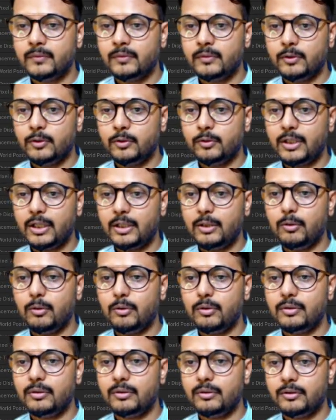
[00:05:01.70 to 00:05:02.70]
you can not
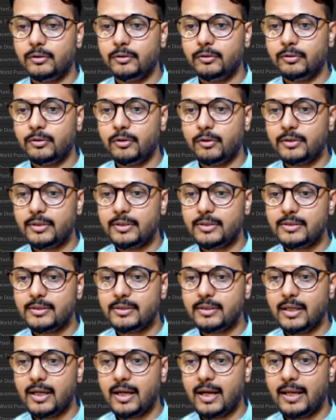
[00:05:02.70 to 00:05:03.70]
you notice
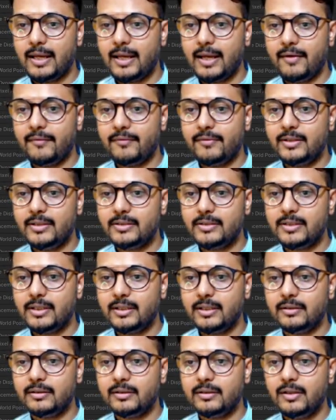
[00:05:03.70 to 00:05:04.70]
I have this thing,
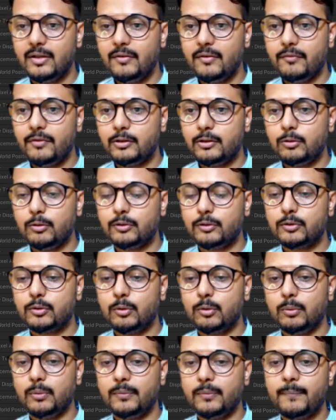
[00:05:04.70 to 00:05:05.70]
which looks
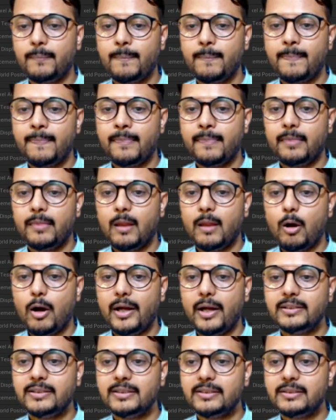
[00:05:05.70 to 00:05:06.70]
cool. Now I
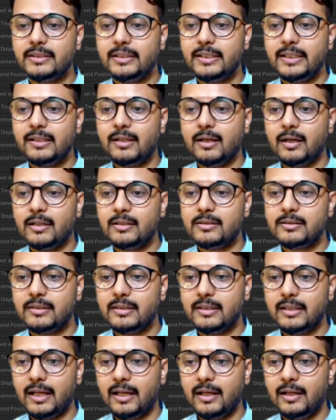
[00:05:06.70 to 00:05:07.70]
just need a
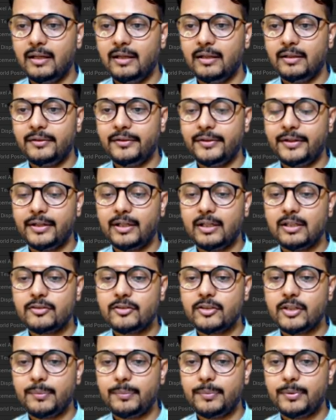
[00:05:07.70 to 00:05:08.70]
cylindrical
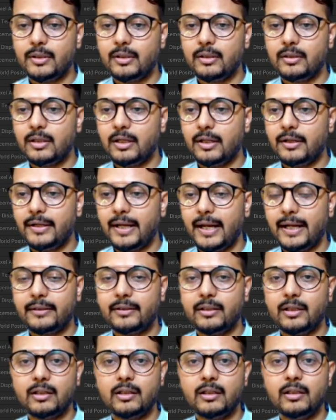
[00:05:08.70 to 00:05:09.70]
shape here, a
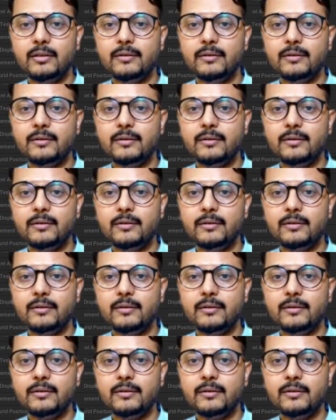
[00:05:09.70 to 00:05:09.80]
rectangle.